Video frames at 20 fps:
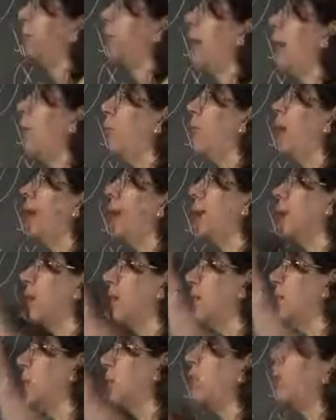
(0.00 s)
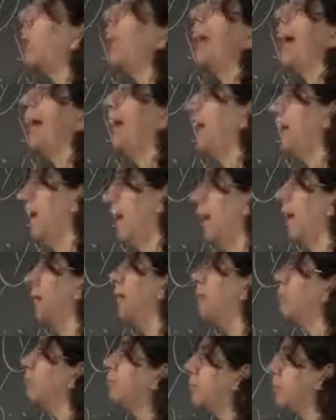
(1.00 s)
that way, conditioned on
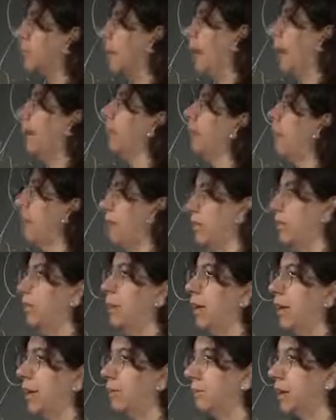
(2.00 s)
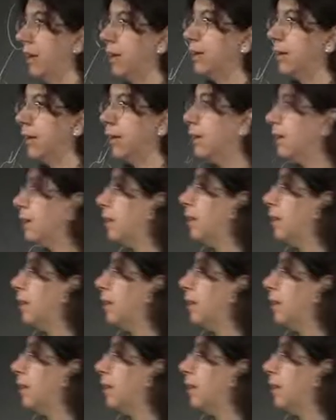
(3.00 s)
anything, okay, and end up obtain data.